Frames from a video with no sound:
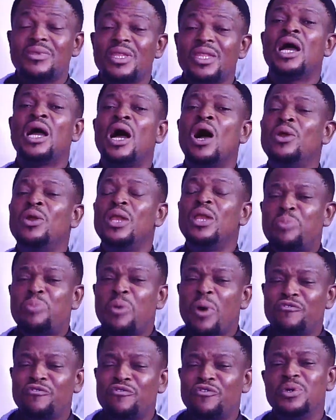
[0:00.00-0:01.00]
they are only
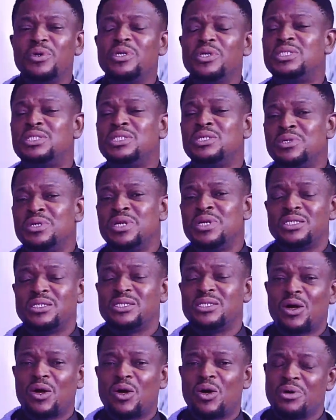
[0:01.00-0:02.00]
powerful when they deal with
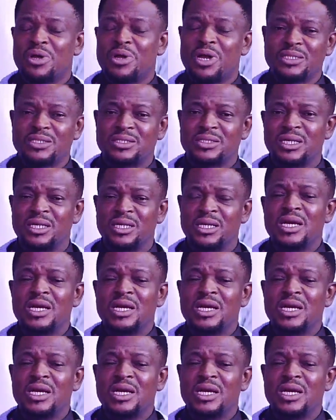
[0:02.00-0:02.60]
Nigerian commoners.